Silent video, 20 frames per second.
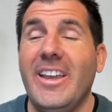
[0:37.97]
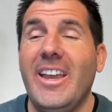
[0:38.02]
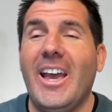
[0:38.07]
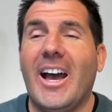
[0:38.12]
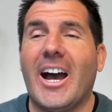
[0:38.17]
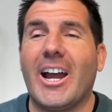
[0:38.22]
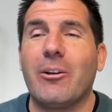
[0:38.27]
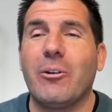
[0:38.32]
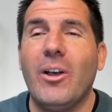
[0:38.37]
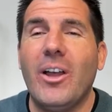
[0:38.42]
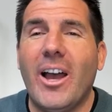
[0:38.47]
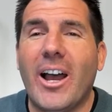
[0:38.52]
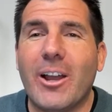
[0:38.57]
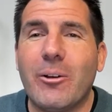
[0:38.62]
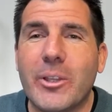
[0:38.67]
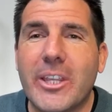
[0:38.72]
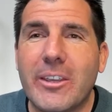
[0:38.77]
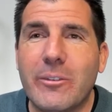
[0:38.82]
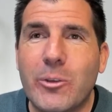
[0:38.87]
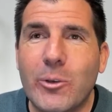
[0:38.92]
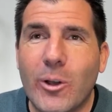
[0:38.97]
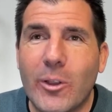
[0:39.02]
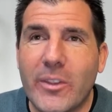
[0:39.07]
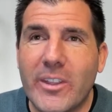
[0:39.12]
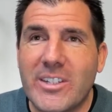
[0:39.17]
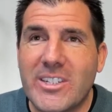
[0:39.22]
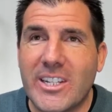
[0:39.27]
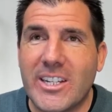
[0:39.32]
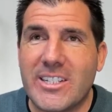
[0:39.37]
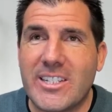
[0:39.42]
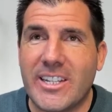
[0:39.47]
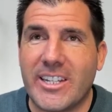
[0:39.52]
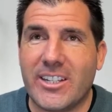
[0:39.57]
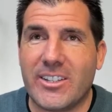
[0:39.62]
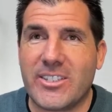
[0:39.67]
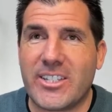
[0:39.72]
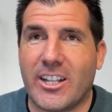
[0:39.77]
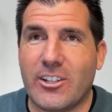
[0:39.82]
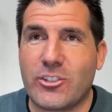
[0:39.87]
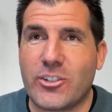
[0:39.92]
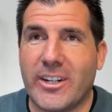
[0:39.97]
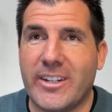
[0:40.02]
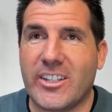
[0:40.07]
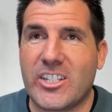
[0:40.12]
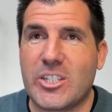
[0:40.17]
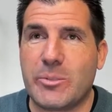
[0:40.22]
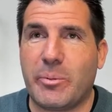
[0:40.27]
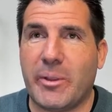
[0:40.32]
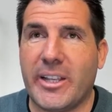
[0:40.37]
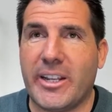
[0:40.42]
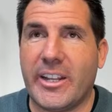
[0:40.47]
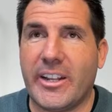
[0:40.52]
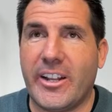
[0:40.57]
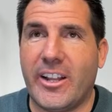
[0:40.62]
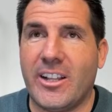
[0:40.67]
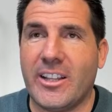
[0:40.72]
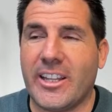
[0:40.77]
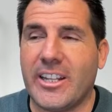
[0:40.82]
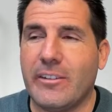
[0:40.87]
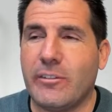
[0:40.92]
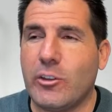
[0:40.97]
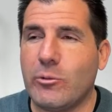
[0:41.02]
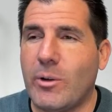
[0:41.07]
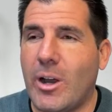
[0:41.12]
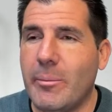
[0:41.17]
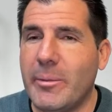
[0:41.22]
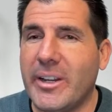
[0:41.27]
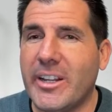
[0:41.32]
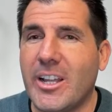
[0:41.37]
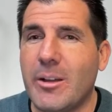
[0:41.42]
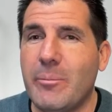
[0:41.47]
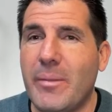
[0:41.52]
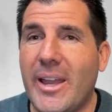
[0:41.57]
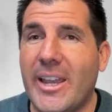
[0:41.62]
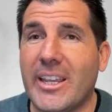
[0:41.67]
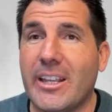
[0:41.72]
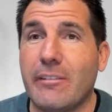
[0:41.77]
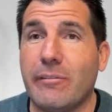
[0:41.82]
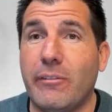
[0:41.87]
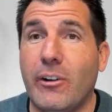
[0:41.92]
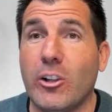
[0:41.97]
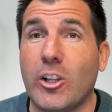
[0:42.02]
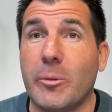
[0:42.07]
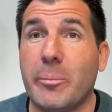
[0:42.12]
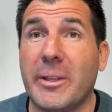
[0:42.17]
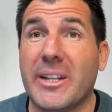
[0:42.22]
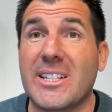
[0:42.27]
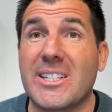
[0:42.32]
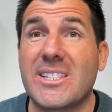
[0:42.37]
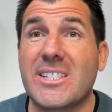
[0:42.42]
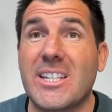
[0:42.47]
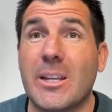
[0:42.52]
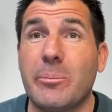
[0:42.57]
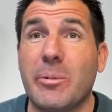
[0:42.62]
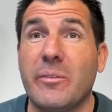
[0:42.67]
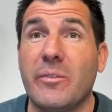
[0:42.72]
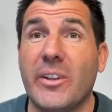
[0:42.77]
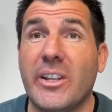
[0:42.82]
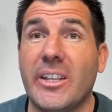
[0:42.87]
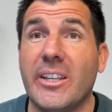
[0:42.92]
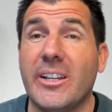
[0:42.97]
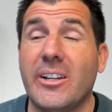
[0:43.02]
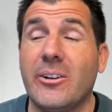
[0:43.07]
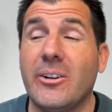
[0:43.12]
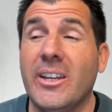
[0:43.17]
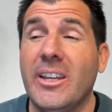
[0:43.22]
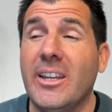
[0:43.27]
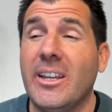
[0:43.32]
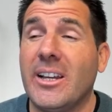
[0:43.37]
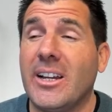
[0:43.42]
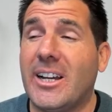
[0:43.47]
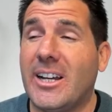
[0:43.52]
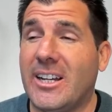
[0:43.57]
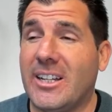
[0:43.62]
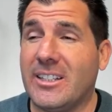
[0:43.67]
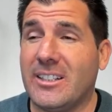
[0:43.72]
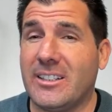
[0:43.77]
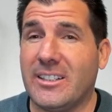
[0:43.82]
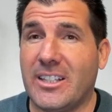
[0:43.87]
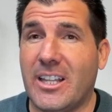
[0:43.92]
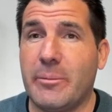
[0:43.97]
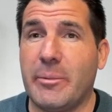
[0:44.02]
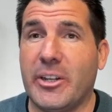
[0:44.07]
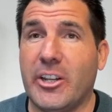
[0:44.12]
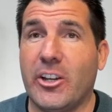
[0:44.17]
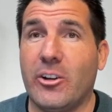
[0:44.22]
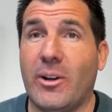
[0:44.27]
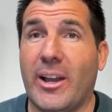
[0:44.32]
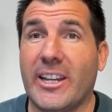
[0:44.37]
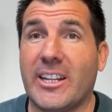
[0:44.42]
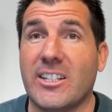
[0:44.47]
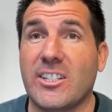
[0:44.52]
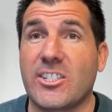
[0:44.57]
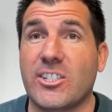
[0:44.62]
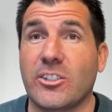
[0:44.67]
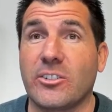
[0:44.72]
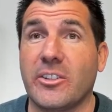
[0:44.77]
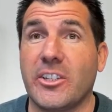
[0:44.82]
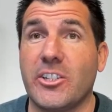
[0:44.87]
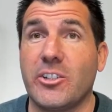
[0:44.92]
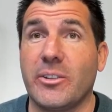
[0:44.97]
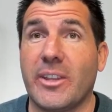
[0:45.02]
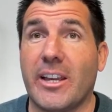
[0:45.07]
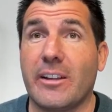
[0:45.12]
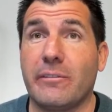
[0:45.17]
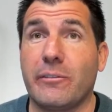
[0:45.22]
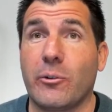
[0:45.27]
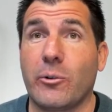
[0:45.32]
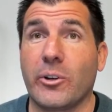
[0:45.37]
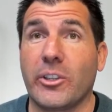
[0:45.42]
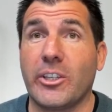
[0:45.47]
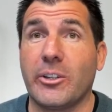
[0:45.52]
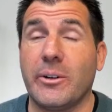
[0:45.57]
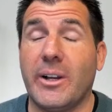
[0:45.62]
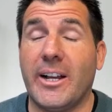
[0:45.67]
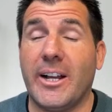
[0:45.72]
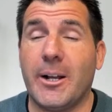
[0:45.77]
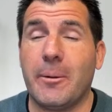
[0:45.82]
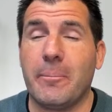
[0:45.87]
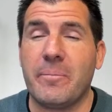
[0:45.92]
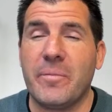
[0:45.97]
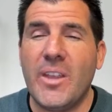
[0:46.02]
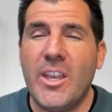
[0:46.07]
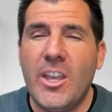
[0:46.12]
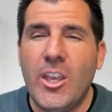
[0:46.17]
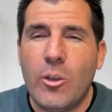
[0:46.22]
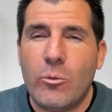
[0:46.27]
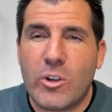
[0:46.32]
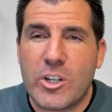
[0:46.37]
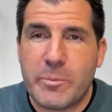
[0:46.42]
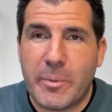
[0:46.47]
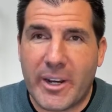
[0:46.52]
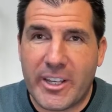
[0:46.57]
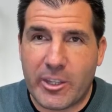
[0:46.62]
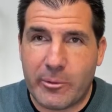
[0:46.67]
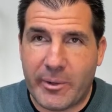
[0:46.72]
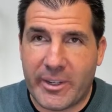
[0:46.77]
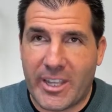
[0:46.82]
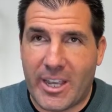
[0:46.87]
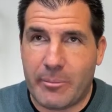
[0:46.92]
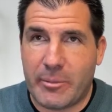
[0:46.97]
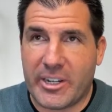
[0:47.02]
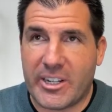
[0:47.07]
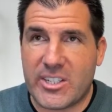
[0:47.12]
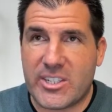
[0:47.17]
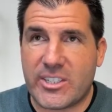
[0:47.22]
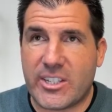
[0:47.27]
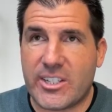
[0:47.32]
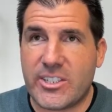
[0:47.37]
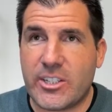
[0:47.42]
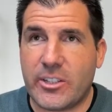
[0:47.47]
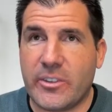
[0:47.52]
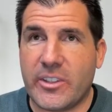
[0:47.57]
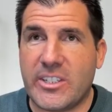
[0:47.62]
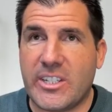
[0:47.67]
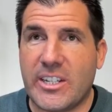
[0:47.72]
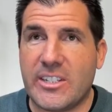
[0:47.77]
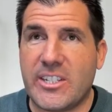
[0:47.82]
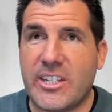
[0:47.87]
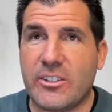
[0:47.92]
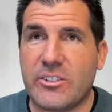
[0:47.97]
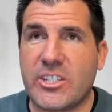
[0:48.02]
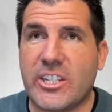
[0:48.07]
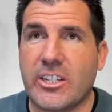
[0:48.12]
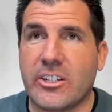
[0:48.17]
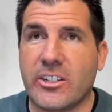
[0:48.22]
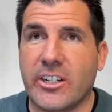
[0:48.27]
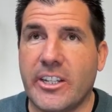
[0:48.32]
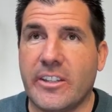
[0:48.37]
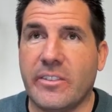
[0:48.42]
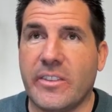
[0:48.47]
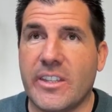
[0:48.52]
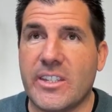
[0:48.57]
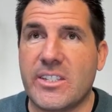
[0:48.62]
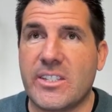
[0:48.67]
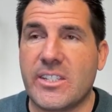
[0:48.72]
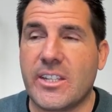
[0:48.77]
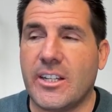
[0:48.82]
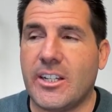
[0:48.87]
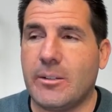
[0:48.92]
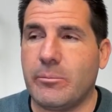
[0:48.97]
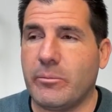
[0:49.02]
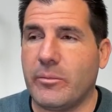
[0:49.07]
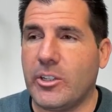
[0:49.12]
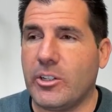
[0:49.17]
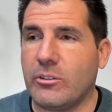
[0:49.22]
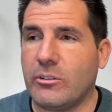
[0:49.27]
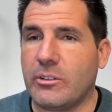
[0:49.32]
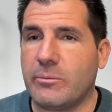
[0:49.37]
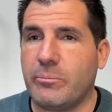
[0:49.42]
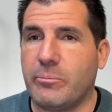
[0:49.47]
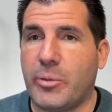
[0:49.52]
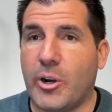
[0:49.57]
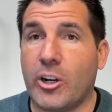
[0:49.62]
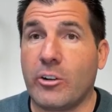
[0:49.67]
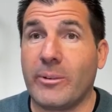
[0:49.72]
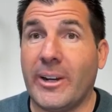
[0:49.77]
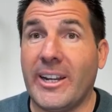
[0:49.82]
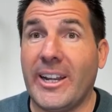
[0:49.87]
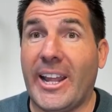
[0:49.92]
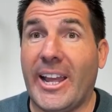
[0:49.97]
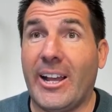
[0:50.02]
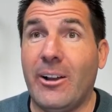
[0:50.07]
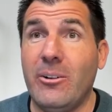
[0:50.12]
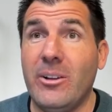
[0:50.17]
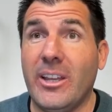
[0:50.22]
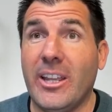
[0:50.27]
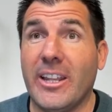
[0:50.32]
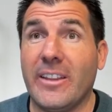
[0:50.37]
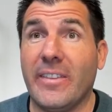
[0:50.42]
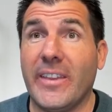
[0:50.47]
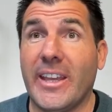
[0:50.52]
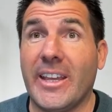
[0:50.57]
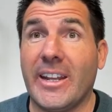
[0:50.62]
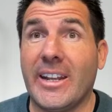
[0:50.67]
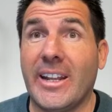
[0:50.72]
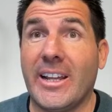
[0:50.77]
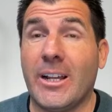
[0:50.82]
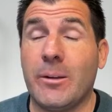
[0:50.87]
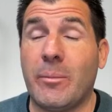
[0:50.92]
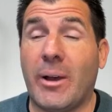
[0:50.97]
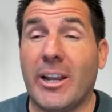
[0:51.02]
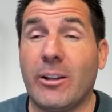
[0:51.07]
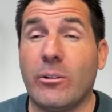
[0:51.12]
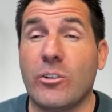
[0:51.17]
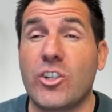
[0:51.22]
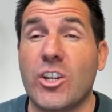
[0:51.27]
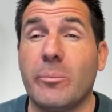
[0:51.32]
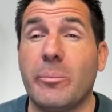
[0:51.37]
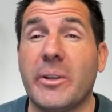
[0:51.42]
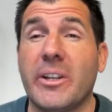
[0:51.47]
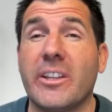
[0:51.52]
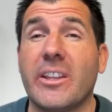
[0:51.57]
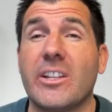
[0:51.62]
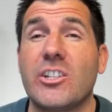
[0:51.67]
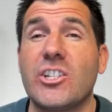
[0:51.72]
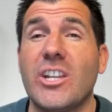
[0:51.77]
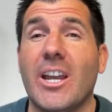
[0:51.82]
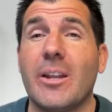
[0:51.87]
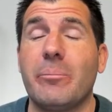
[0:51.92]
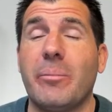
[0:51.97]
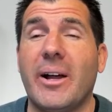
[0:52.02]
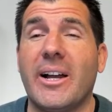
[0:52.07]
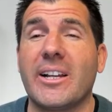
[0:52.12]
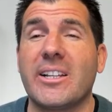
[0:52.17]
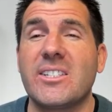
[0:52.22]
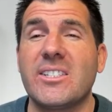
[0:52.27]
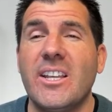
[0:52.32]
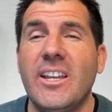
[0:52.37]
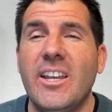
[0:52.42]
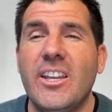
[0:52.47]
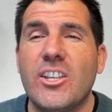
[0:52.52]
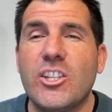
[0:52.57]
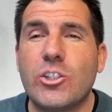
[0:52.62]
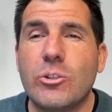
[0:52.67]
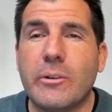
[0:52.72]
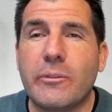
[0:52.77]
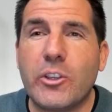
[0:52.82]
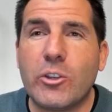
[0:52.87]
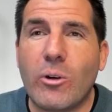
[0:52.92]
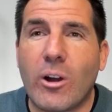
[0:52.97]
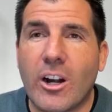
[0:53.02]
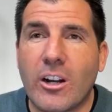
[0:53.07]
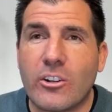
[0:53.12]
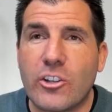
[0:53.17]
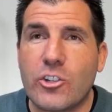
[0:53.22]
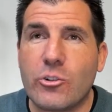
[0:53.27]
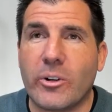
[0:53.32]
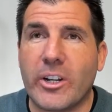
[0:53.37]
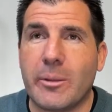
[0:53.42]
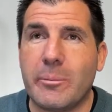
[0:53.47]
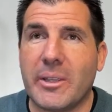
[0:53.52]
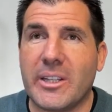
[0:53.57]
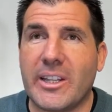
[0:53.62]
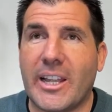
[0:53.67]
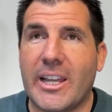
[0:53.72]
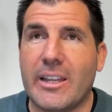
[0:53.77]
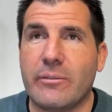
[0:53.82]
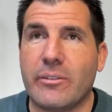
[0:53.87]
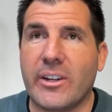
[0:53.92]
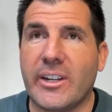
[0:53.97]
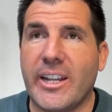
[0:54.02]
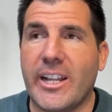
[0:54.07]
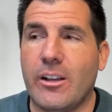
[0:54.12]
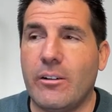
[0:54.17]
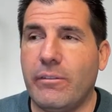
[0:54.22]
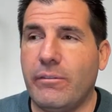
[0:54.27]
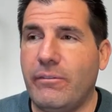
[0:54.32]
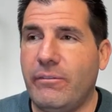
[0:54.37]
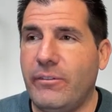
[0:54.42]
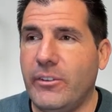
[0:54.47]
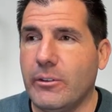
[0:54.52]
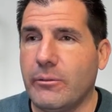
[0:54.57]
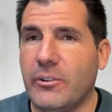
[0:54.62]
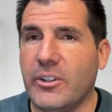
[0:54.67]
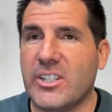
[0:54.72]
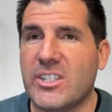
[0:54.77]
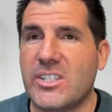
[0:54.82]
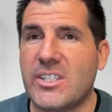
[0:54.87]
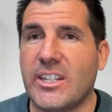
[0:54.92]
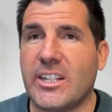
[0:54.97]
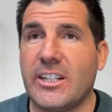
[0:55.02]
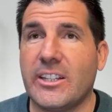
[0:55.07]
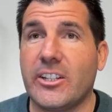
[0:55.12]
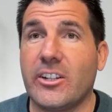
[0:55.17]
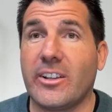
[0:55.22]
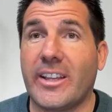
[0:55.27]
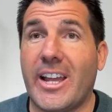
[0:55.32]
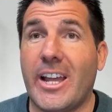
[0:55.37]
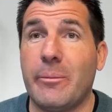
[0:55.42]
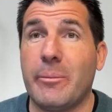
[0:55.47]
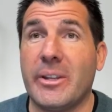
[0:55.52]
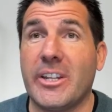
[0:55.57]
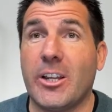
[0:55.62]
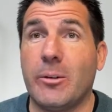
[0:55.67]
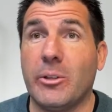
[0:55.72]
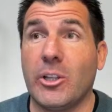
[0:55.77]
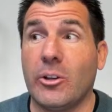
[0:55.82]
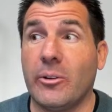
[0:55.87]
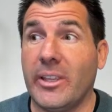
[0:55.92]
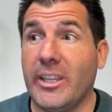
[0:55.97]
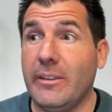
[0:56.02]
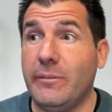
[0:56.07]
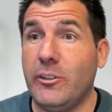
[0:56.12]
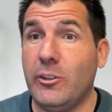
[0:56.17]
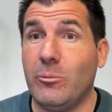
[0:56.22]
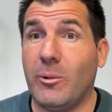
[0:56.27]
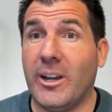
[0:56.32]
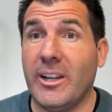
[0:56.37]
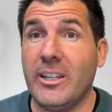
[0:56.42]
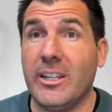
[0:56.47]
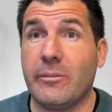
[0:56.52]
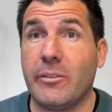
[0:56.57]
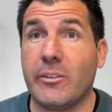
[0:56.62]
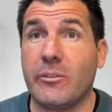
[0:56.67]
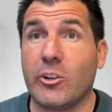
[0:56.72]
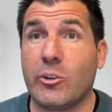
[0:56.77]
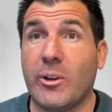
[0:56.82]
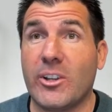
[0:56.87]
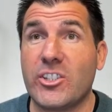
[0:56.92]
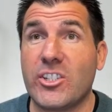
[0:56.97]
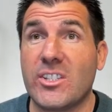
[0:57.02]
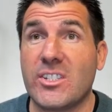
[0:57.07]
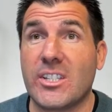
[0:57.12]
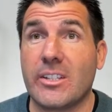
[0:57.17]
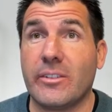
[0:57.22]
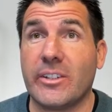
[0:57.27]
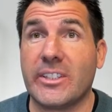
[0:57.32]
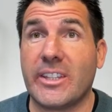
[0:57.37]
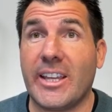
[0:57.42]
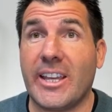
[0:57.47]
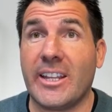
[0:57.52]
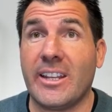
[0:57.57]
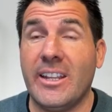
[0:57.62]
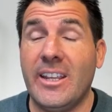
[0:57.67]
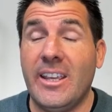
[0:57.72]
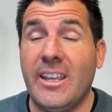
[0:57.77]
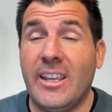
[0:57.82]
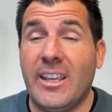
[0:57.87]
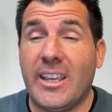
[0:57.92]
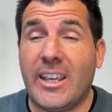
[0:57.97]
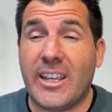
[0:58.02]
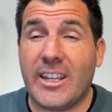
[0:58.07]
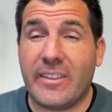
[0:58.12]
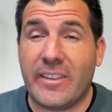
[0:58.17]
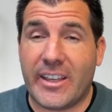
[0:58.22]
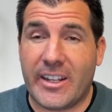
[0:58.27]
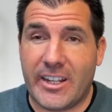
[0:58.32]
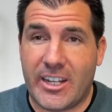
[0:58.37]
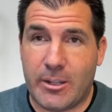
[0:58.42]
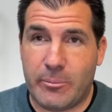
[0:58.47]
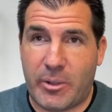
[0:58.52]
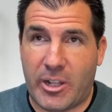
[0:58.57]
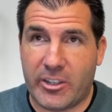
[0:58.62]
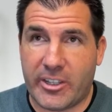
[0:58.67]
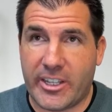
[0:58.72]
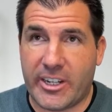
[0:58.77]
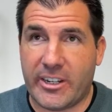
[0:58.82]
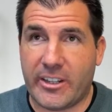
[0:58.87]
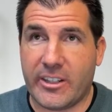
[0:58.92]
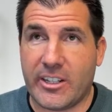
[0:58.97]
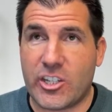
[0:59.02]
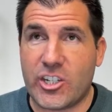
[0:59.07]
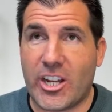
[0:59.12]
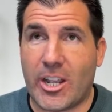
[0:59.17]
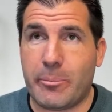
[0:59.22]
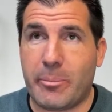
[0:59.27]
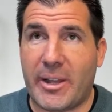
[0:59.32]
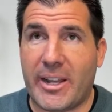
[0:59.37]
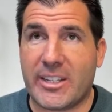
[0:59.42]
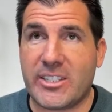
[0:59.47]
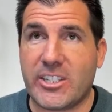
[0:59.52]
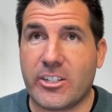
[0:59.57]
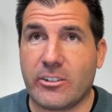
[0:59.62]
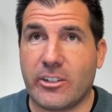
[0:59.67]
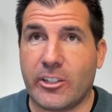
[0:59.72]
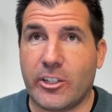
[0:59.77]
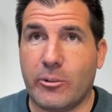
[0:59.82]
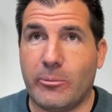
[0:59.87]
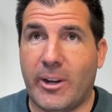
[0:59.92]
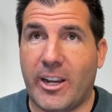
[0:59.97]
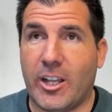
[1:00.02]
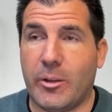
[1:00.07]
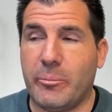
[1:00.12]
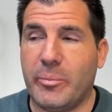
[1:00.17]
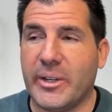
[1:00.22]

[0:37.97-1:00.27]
I, I will give you all the details. I'll try to explain it all. And if you want me to come back and follow up in a separate video, uh, let me know. I can certainly do that for you. Um, which, by the way, I'm going to discuss all the details here in this um, you know, part right now. And then um, I will jump into the chat box. So if you are joining me live right now, feel free to stick a little comment down below if you want, if you have any questions, stuff like that. And then um, I'll get into the chat box here in a little while.